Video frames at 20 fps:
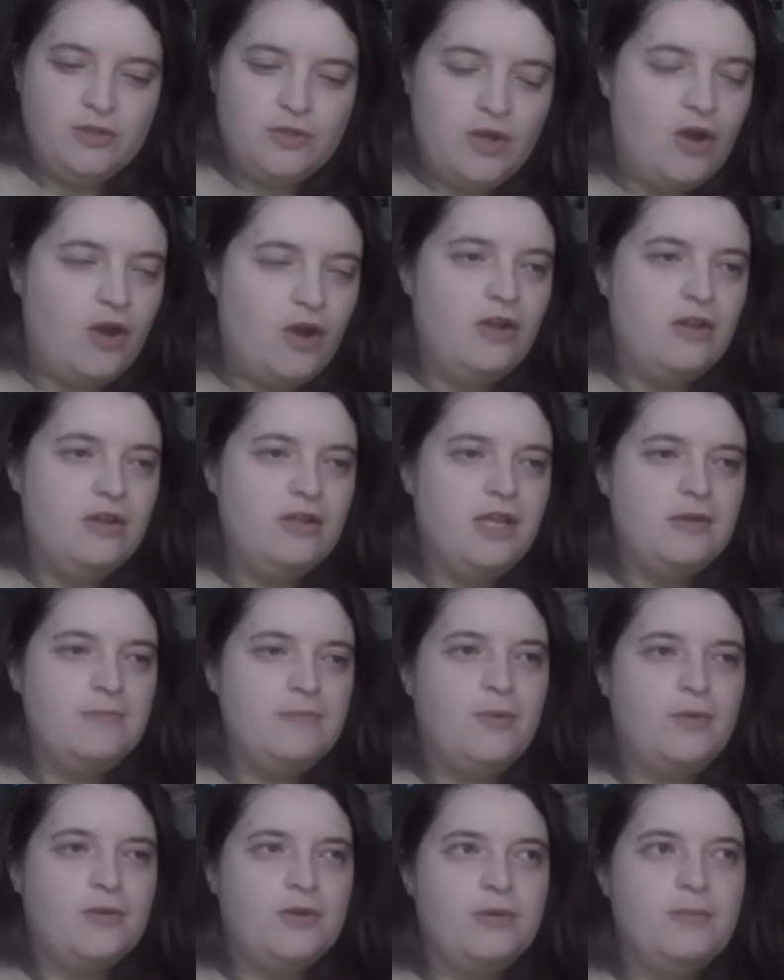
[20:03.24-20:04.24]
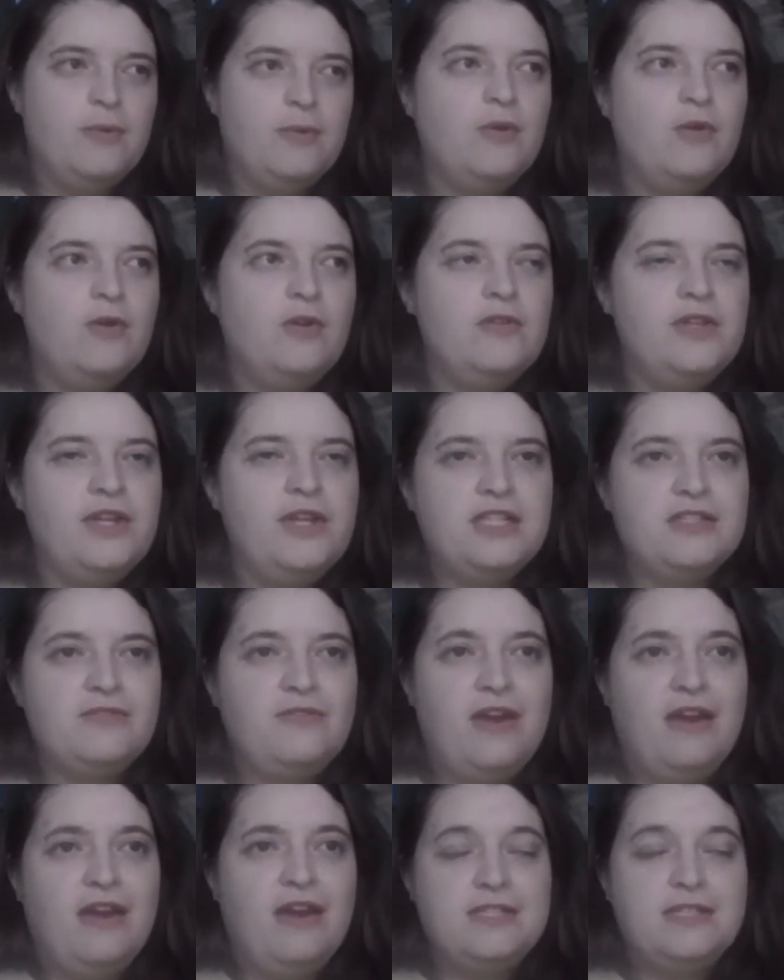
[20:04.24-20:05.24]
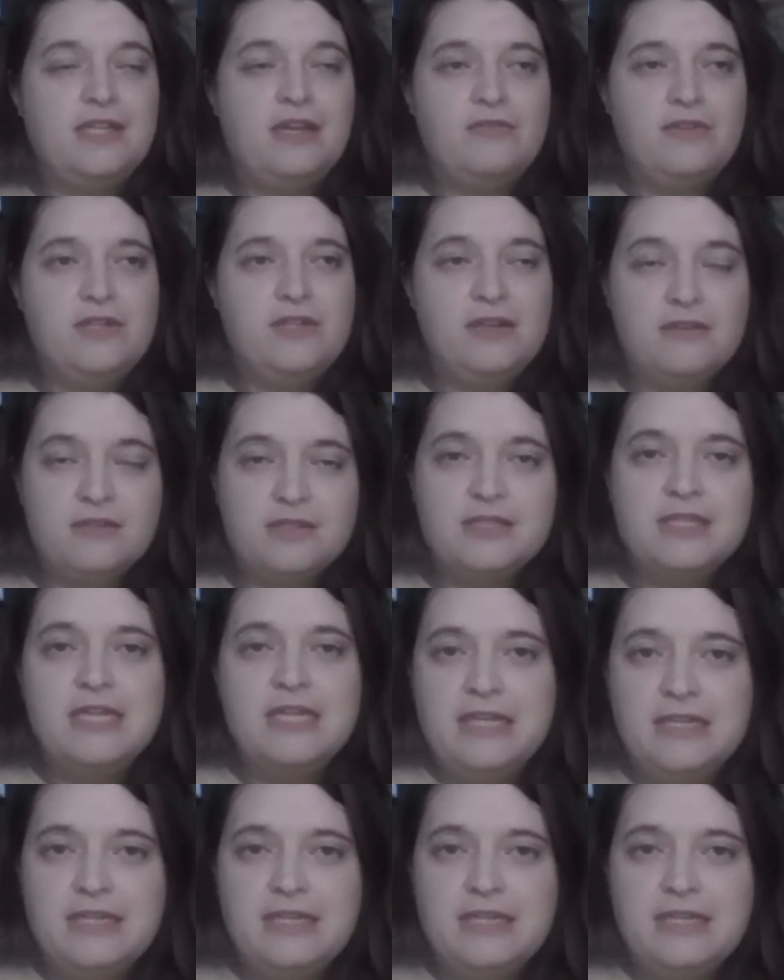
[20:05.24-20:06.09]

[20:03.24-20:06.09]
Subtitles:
could call a border poll in the next 5 to 7 years?